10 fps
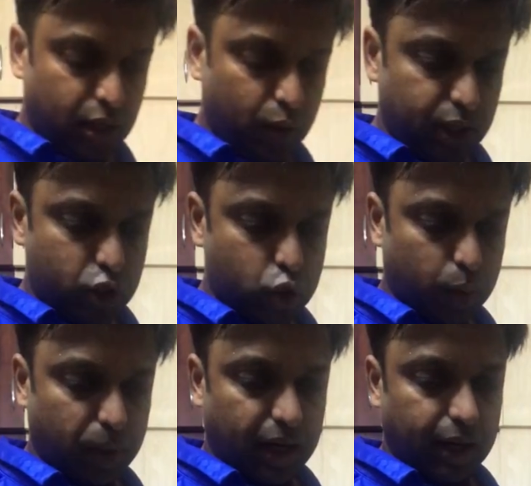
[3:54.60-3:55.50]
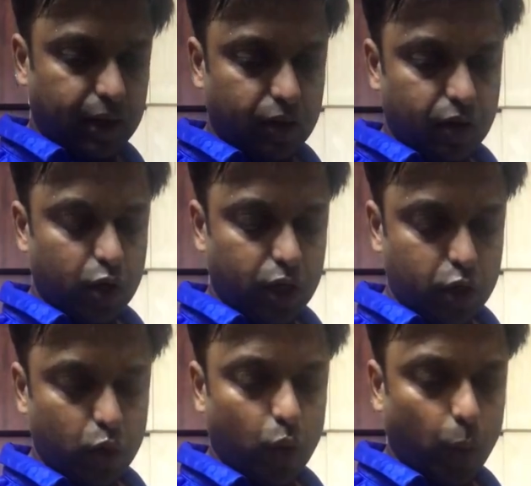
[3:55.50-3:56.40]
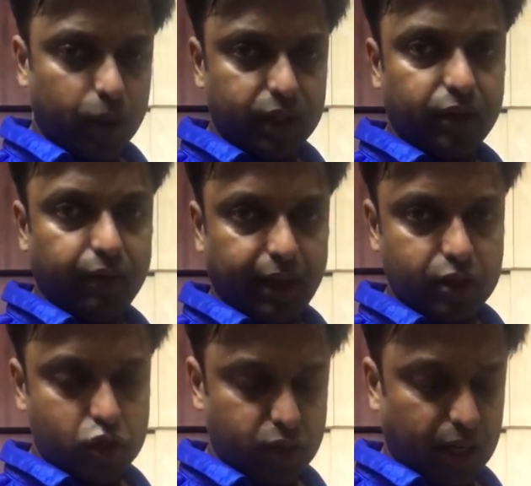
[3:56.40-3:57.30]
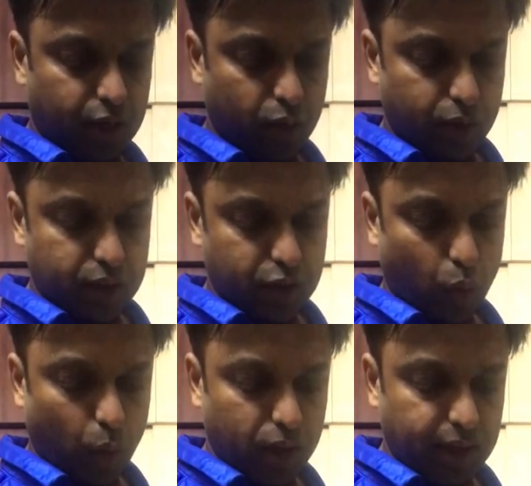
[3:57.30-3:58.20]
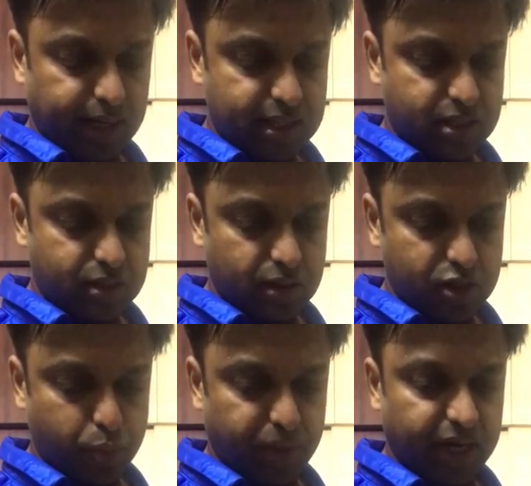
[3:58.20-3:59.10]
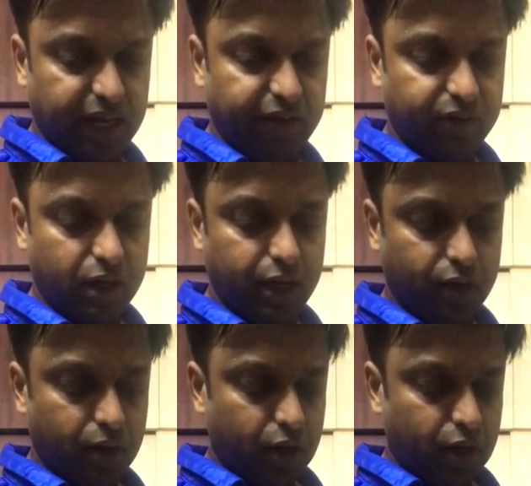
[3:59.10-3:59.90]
you need to apply. You need to go with the grain, so that the oil gets spread evenly